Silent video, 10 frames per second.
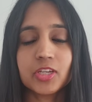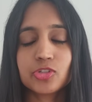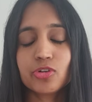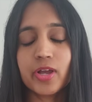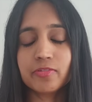
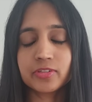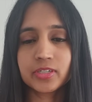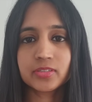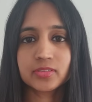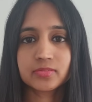There's no
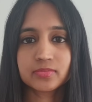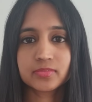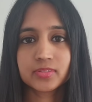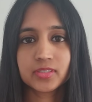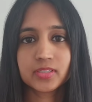effort,
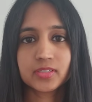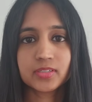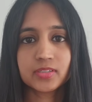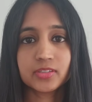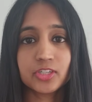
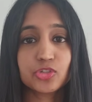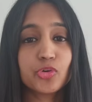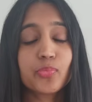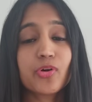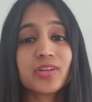there's
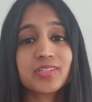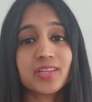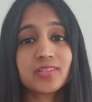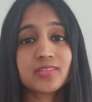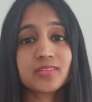no
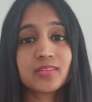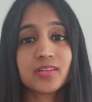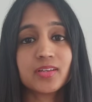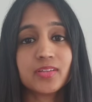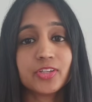process,
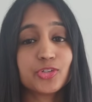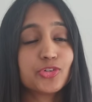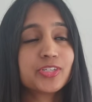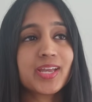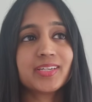there's
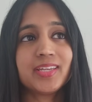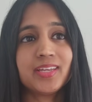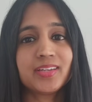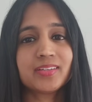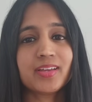no
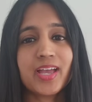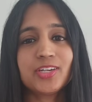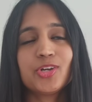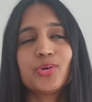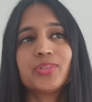technique.
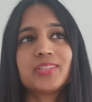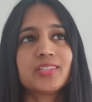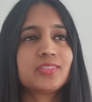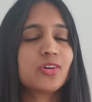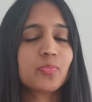And no,
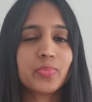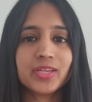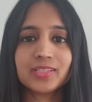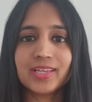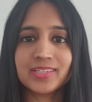this is not
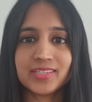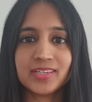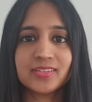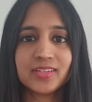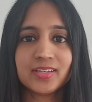being
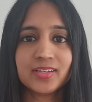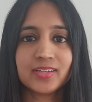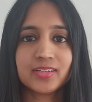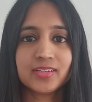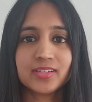lazy.
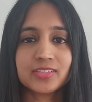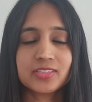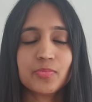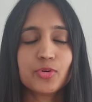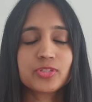
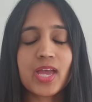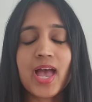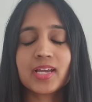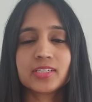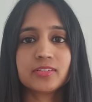It's the most
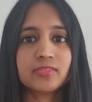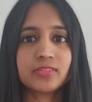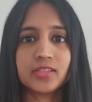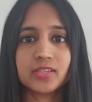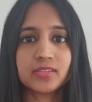active
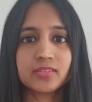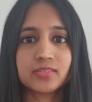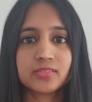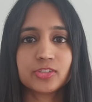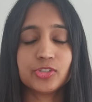thing
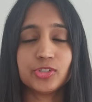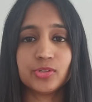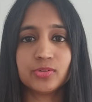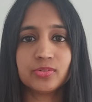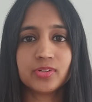to
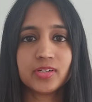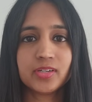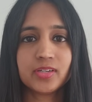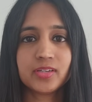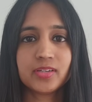do.
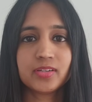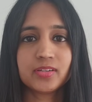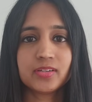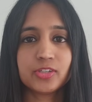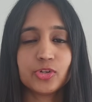
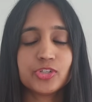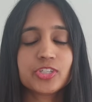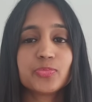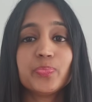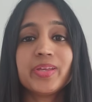You're
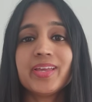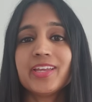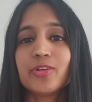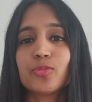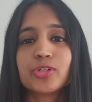just
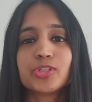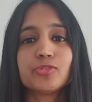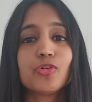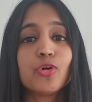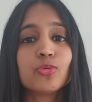being what
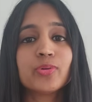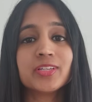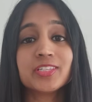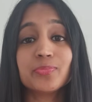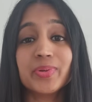you've
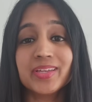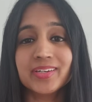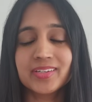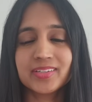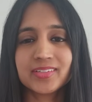always
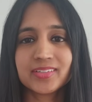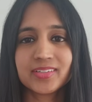been.